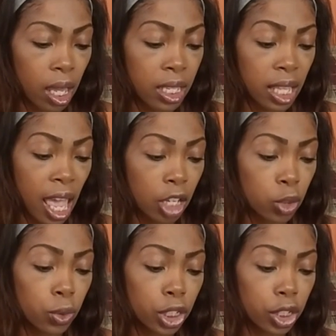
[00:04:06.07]
the
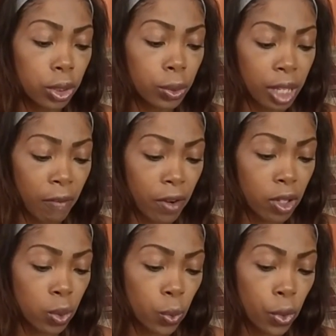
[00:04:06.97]
actual shoe, when I
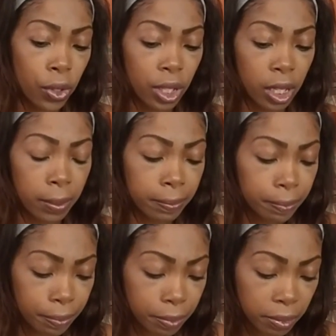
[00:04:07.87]
first wore them